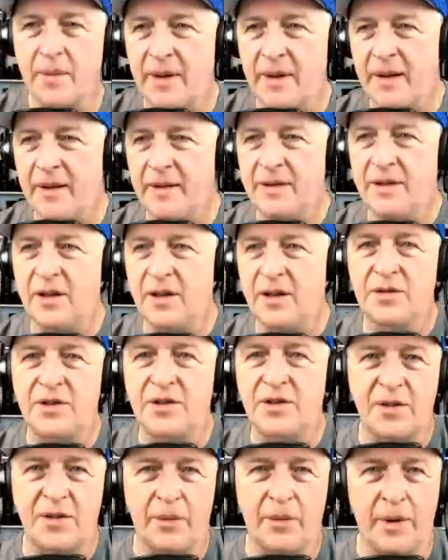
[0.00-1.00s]
And then,
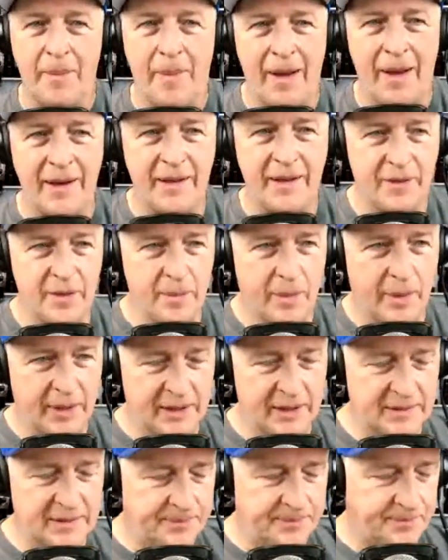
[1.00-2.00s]
just to remind
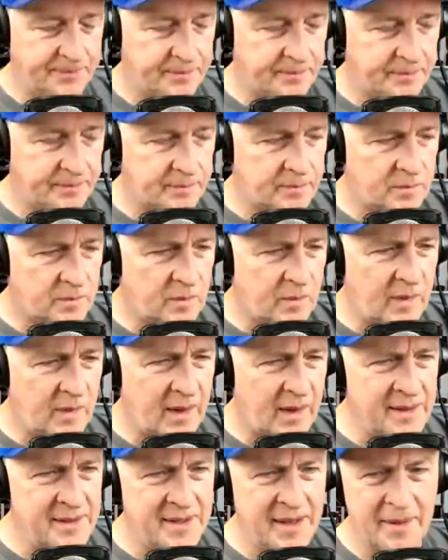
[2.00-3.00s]
everybody,
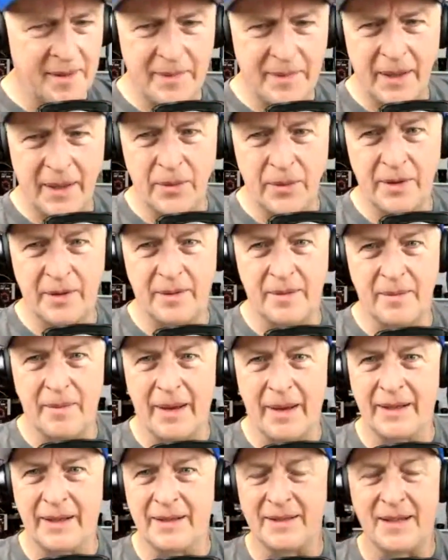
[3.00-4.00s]
same thing with
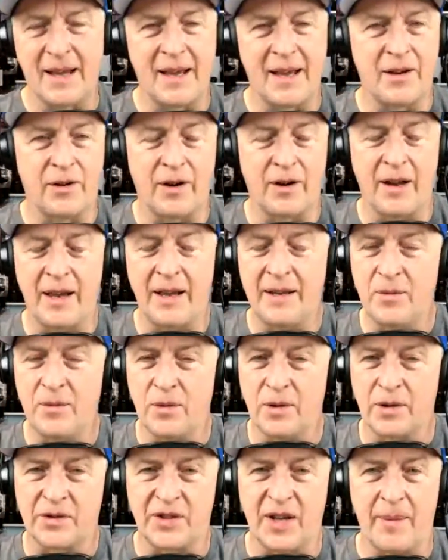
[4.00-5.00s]
Megan's eye or any
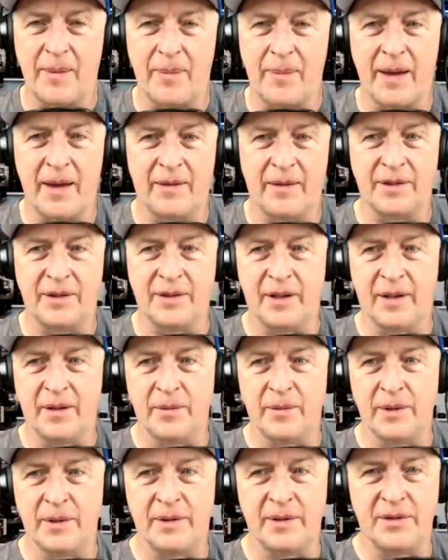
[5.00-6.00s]
workshop ever done
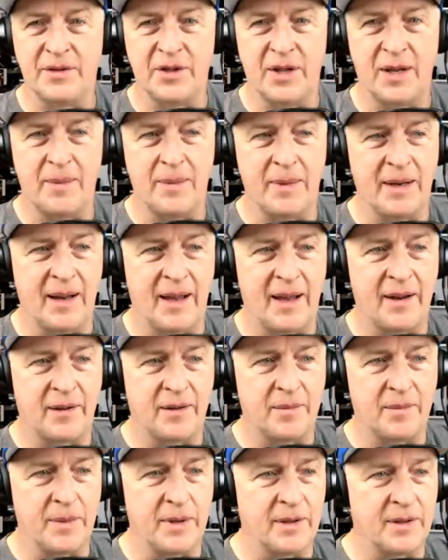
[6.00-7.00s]
with Jamie and I
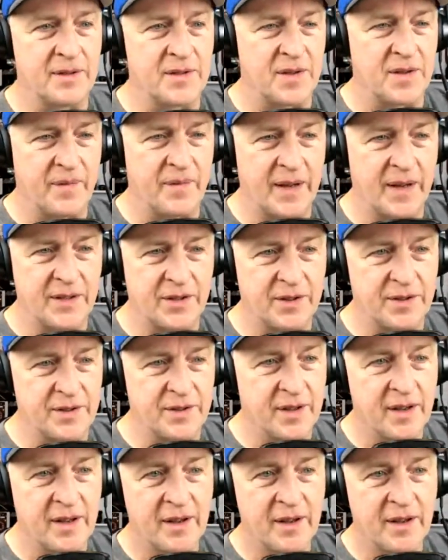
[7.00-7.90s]
or Mirrorless Adventures.